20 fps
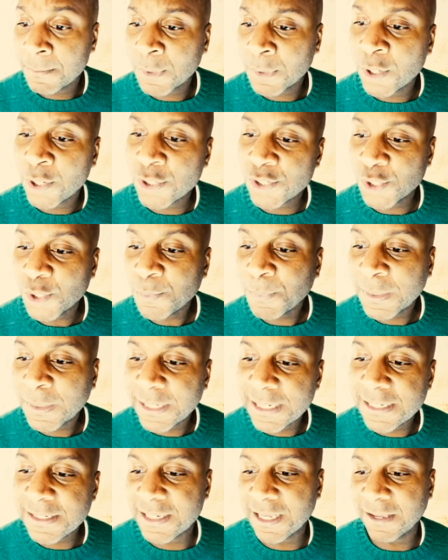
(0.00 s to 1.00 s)
Could you
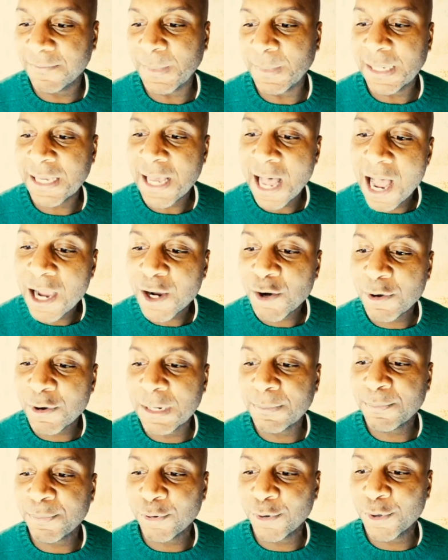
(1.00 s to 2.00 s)
please give me
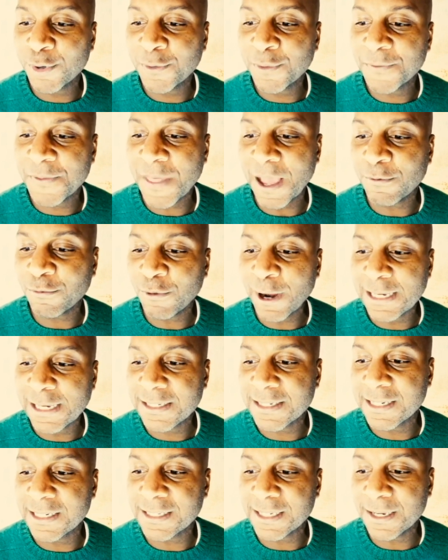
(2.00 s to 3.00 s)
concrete proof that
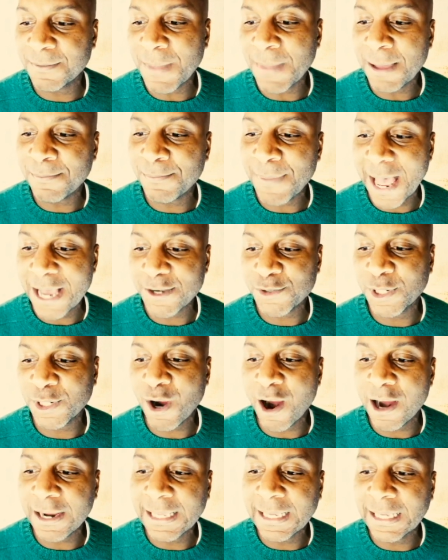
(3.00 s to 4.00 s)
racism and
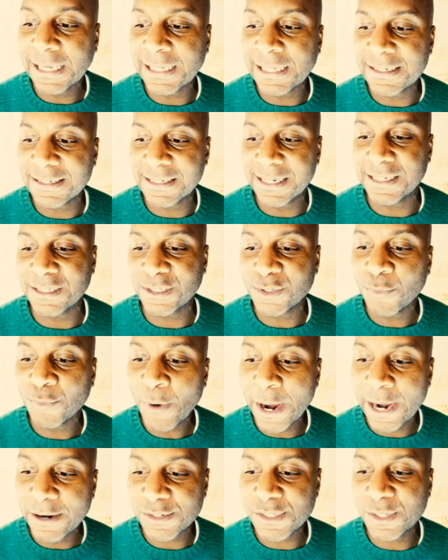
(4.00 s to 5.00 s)
patriarchy exist?
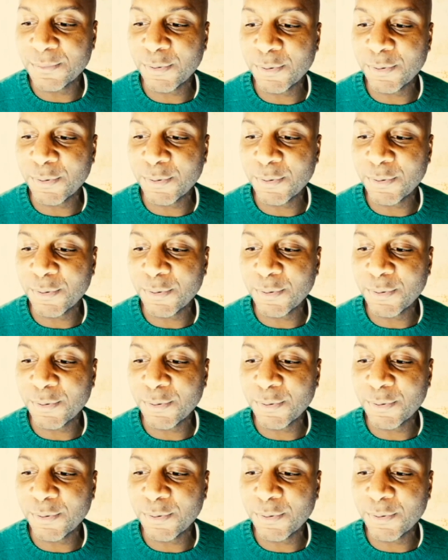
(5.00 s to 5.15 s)
Where's the